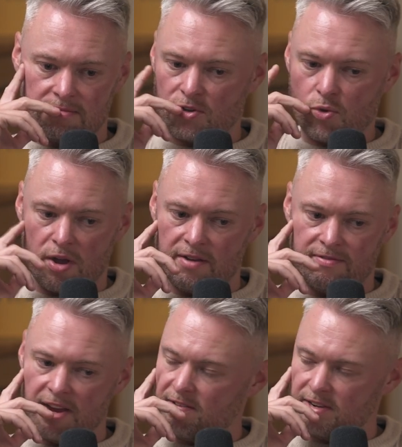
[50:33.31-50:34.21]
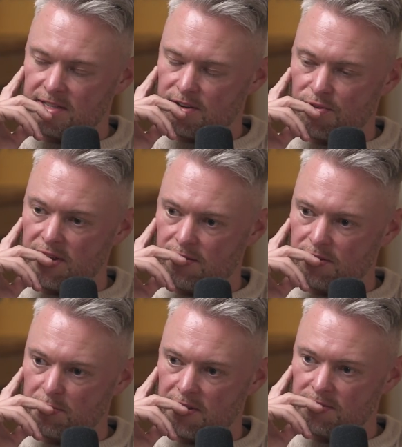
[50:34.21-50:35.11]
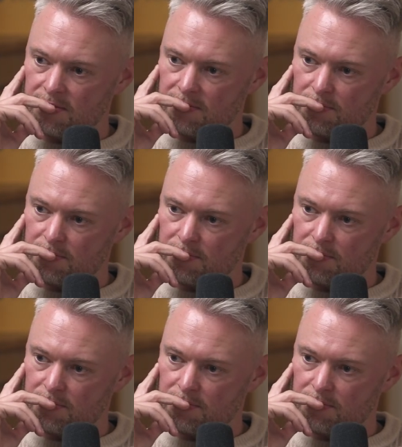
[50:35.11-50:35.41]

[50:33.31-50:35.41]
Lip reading: quite a varied career, I suppose.